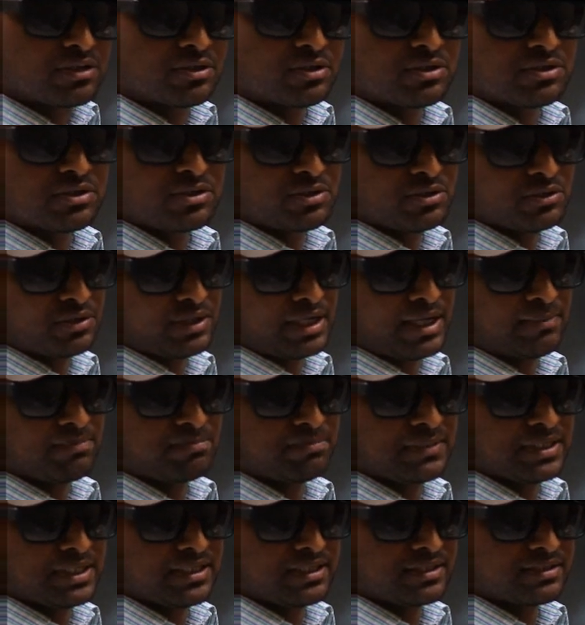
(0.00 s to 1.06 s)
those two
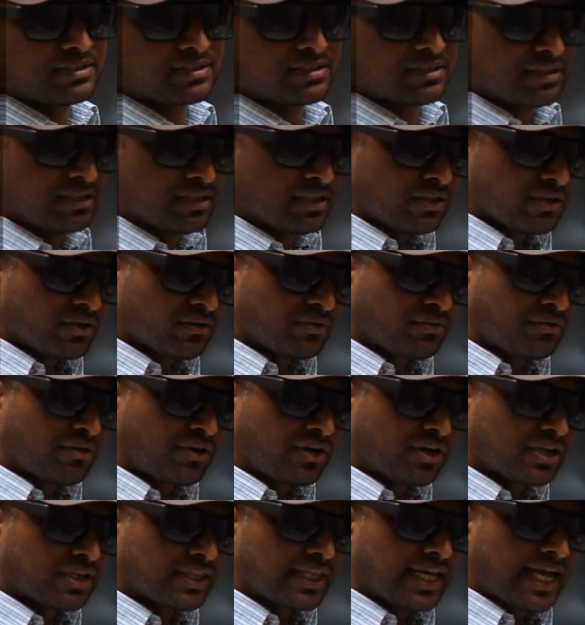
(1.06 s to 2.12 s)
numbers,
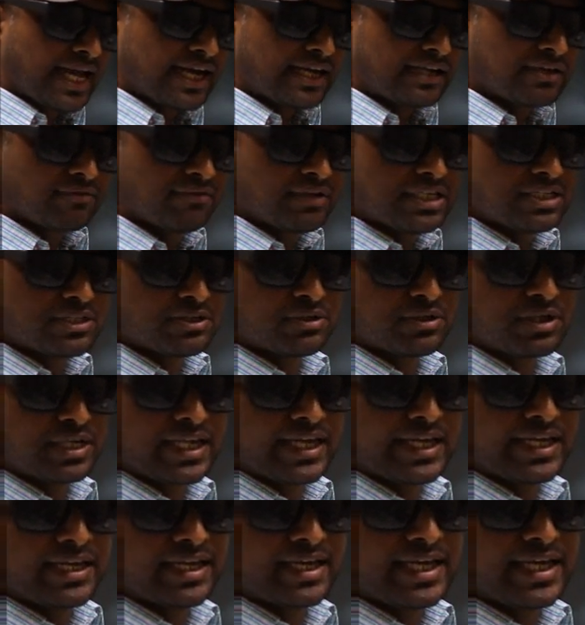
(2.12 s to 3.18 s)
for that we should
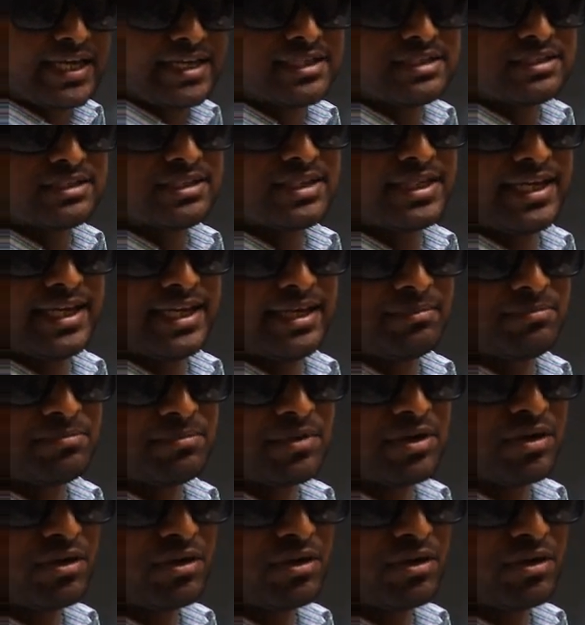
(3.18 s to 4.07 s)
take LCM